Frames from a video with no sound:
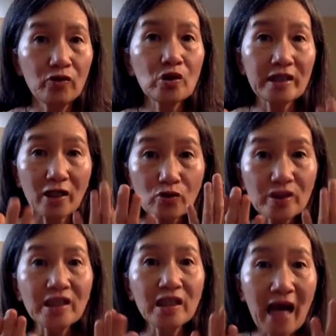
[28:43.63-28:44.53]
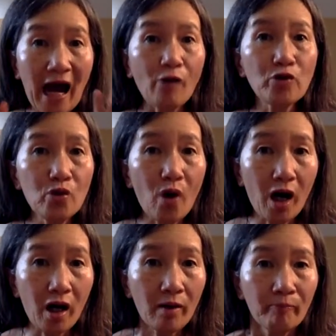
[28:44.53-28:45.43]
You start to see how you
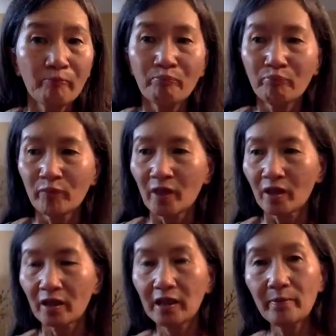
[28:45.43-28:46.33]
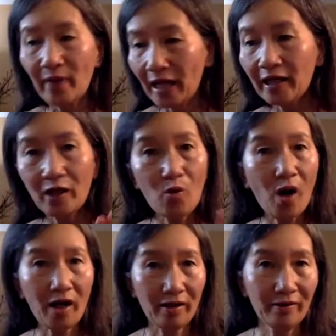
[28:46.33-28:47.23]
are in black and
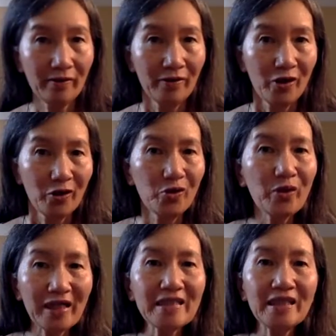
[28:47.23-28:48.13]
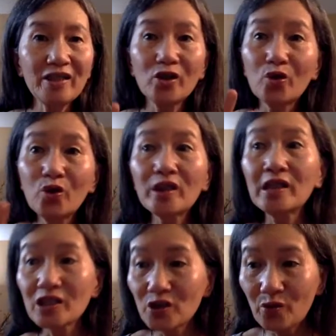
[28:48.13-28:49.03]
white. You can see the
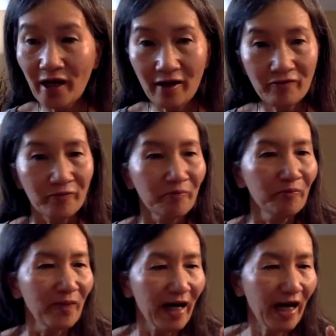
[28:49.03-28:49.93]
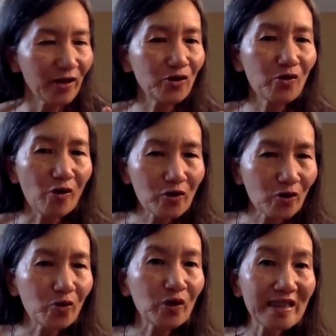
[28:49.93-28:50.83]
goodness you have, and you
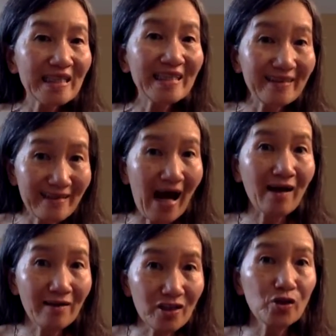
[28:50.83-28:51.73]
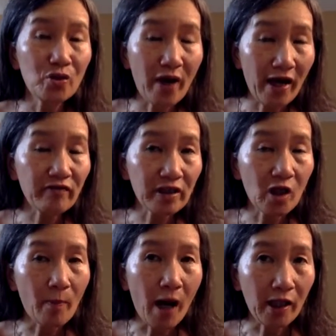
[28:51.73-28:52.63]
also could see the darkness you have in
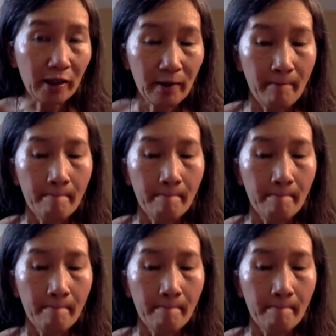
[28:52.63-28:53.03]
your body.